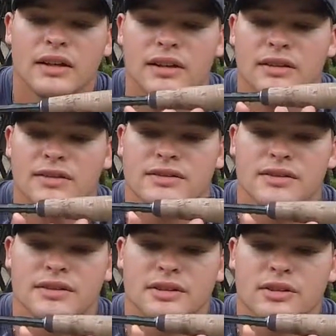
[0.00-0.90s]
has
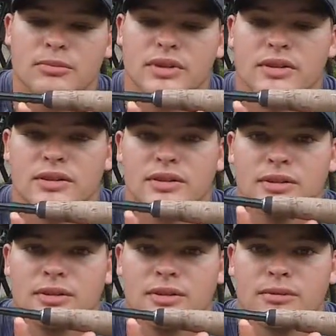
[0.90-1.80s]
been
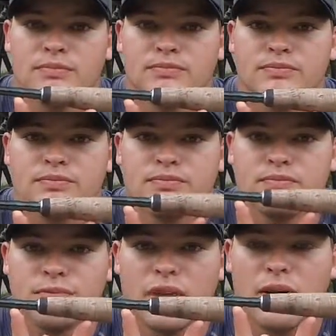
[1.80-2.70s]
the
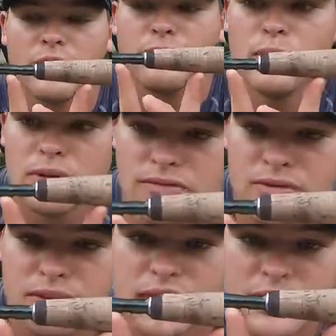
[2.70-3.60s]
talking point
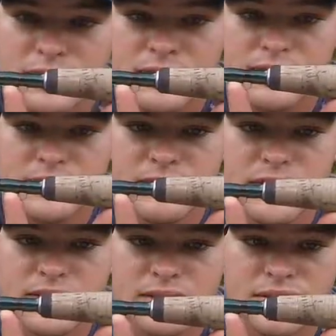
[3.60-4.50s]
for a lot of YouTube
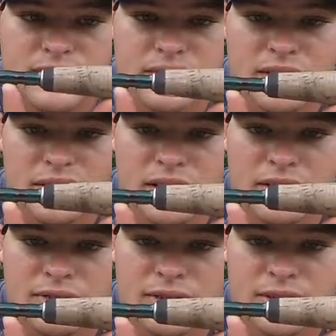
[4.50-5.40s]
videos and a lot
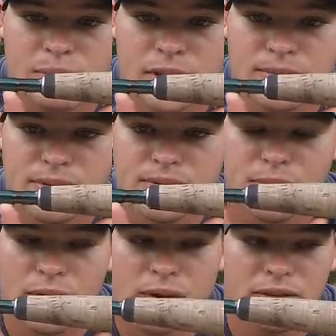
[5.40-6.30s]
of people on the
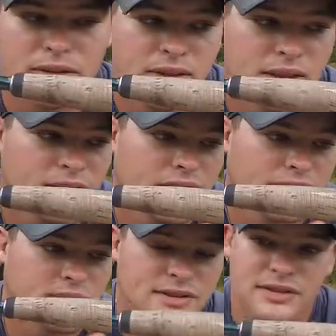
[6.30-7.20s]
market.
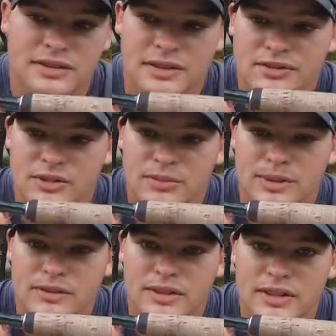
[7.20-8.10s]
This is the TFO
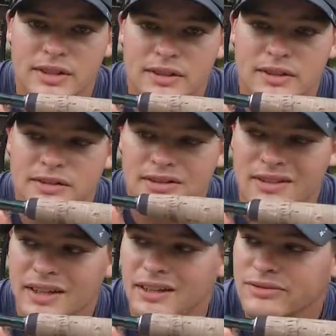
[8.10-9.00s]
BVK. It's a
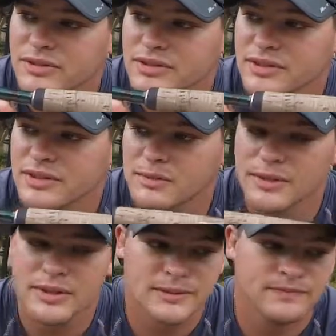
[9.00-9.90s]
9 foot 6
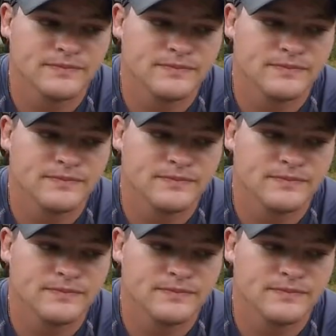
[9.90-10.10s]
weight.